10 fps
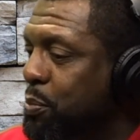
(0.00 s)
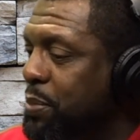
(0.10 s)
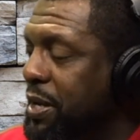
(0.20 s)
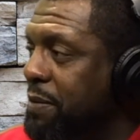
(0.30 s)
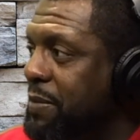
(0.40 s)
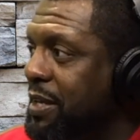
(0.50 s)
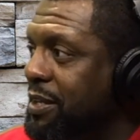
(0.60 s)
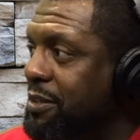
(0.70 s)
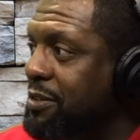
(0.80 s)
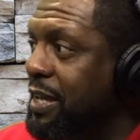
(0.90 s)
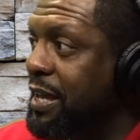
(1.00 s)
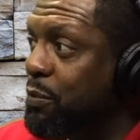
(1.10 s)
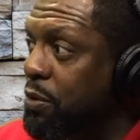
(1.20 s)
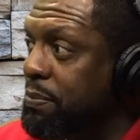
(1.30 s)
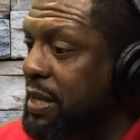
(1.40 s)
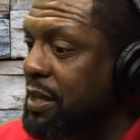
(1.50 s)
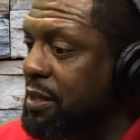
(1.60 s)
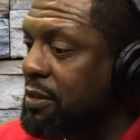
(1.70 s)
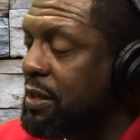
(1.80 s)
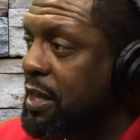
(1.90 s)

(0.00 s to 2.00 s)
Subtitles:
but it will mean